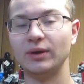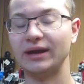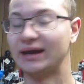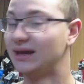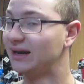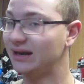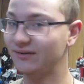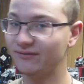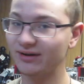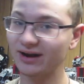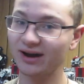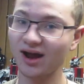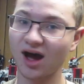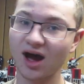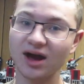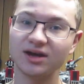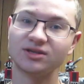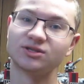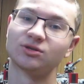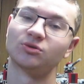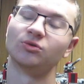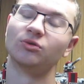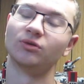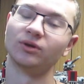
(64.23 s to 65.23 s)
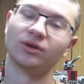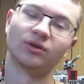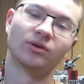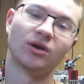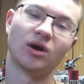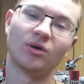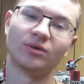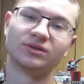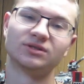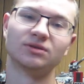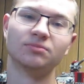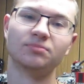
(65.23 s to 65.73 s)
week. And even in high school, you
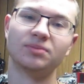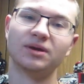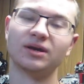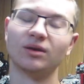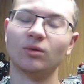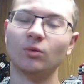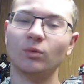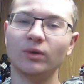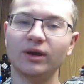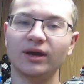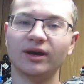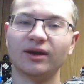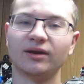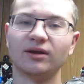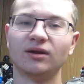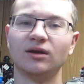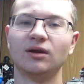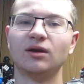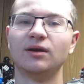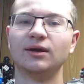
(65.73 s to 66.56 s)
know it's a big week.